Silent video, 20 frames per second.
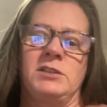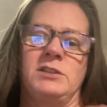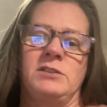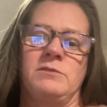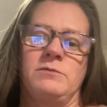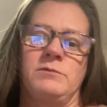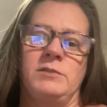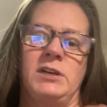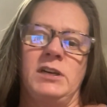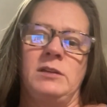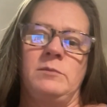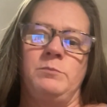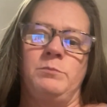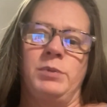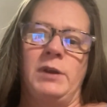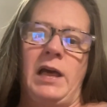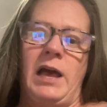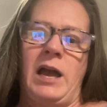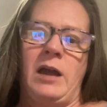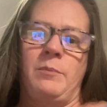is red,
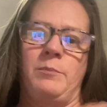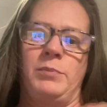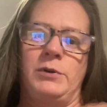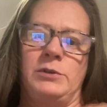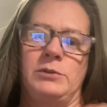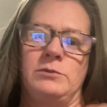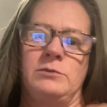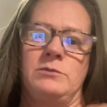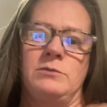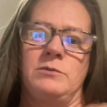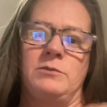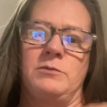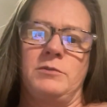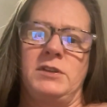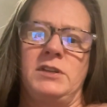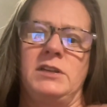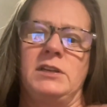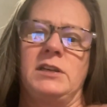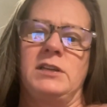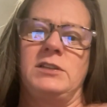black, blue,
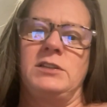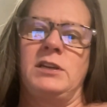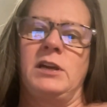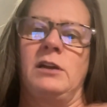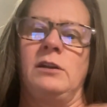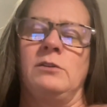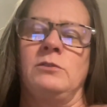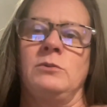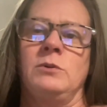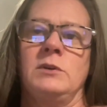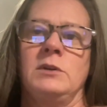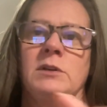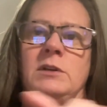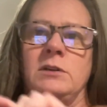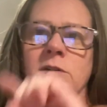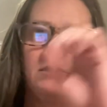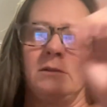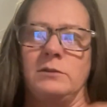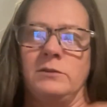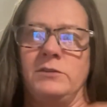green, and yellow,
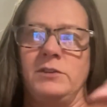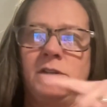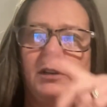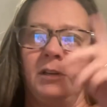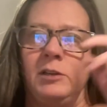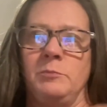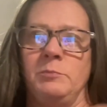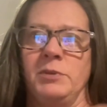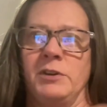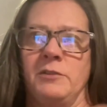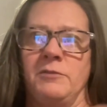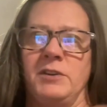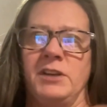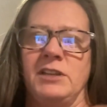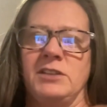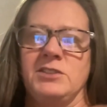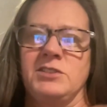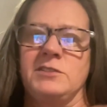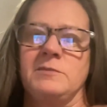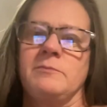the Olympic
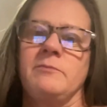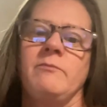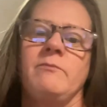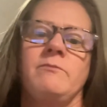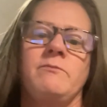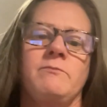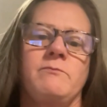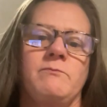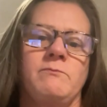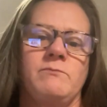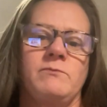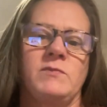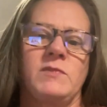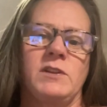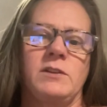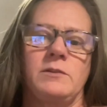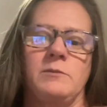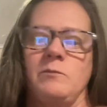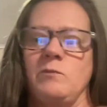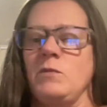rings.
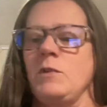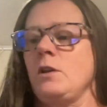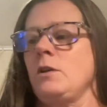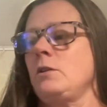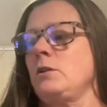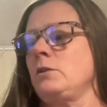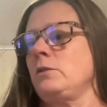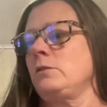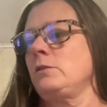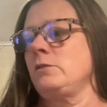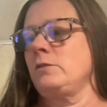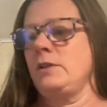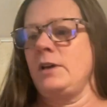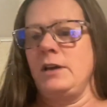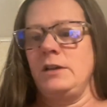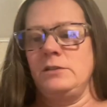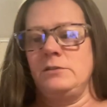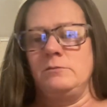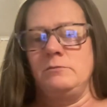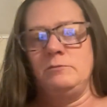So
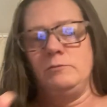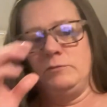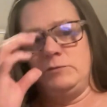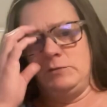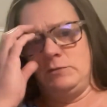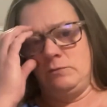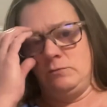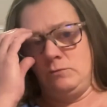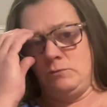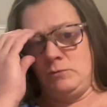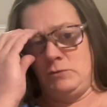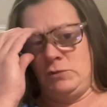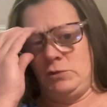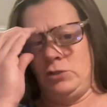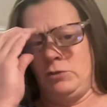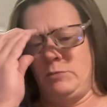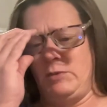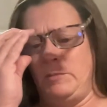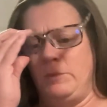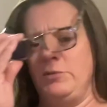that
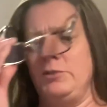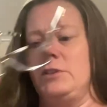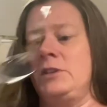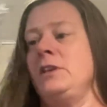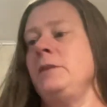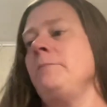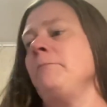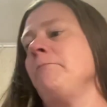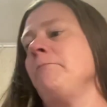should be pretty.